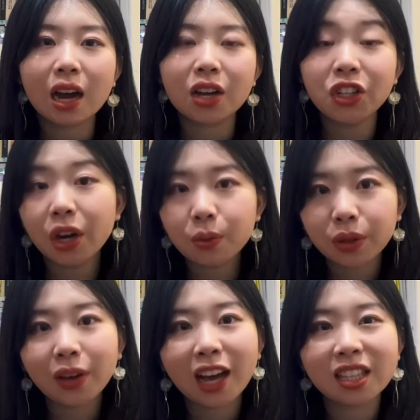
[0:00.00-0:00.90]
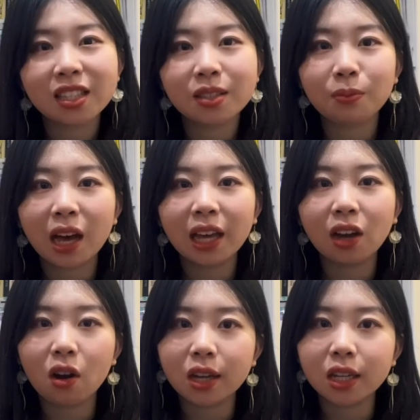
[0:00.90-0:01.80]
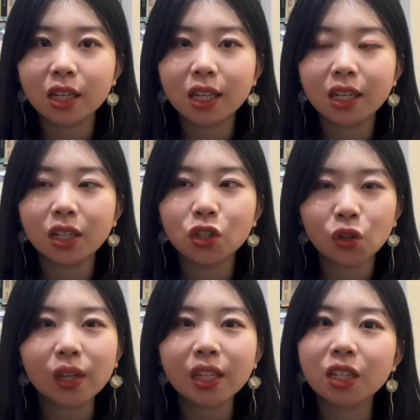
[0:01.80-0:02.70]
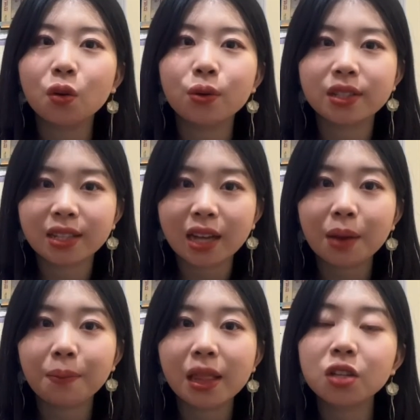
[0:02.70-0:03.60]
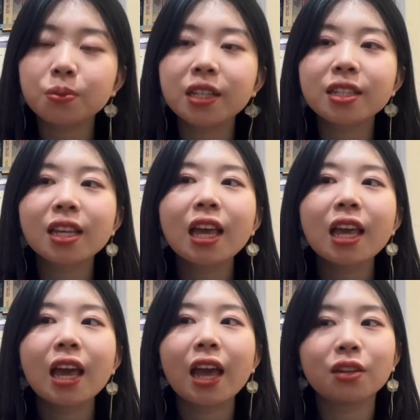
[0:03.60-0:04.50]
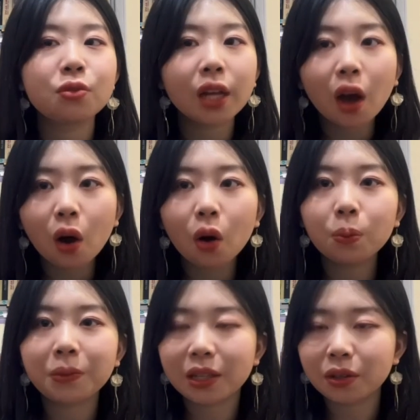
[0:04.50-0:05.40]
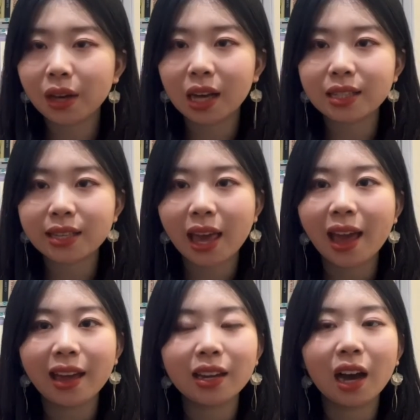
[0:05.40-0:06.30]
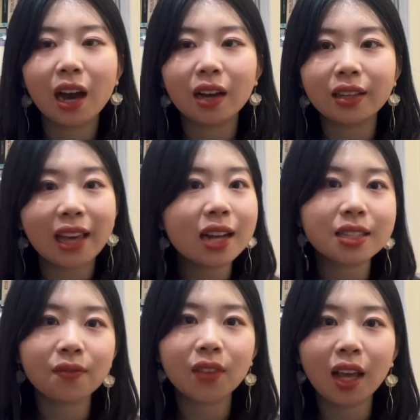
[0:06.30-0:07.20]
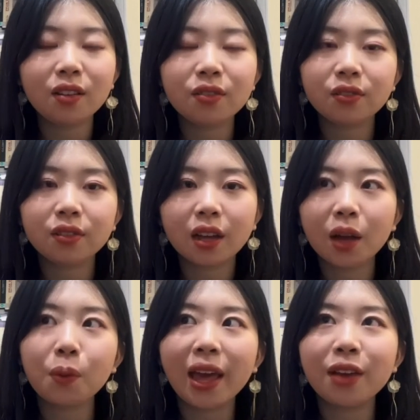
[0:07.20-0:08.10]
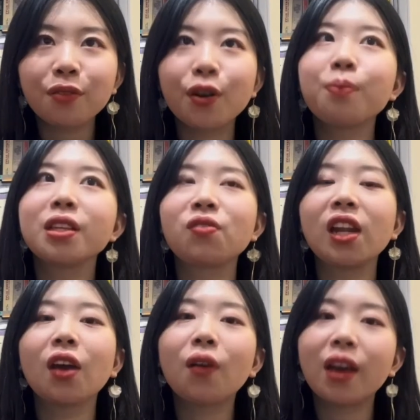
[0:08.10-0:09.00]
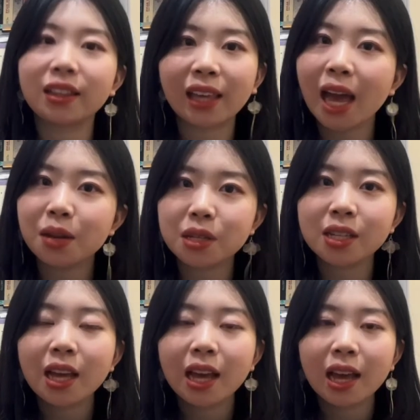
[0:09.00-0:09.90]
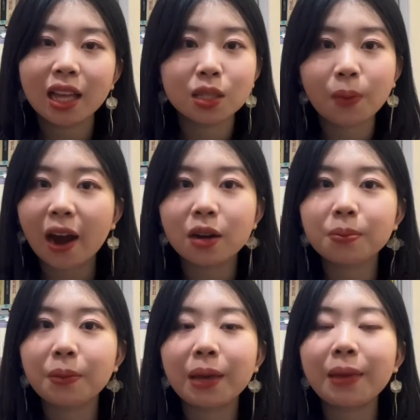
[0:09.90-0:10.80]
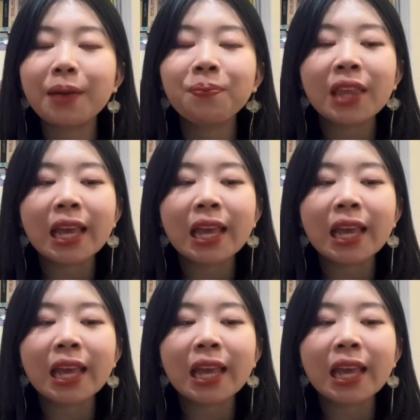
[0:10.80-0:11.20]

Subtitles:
share with you guys my own journey towards time management. And I really hope that you guys can get something away from this video and get inspired maybe.